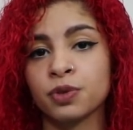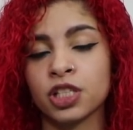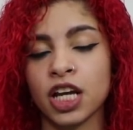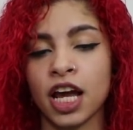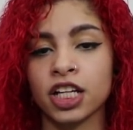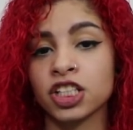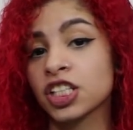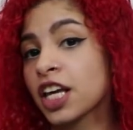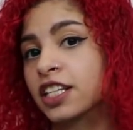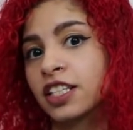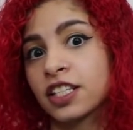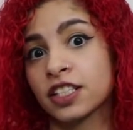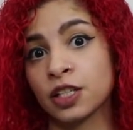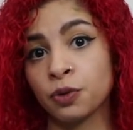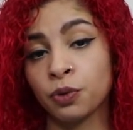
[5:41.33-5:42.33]
which actually has
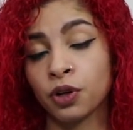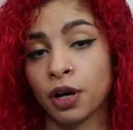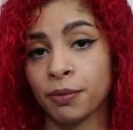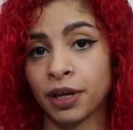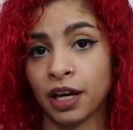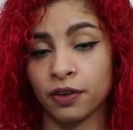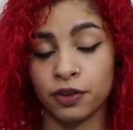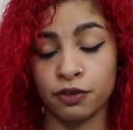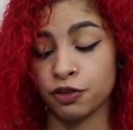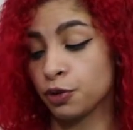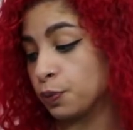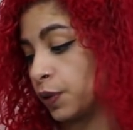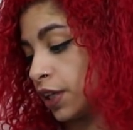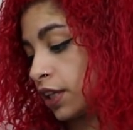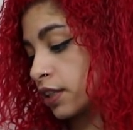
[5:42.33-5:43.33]
a sequel coming out in a
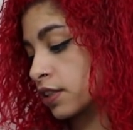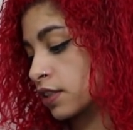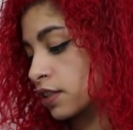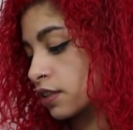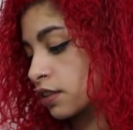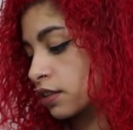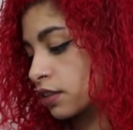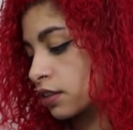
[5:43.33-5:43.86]
few weeks.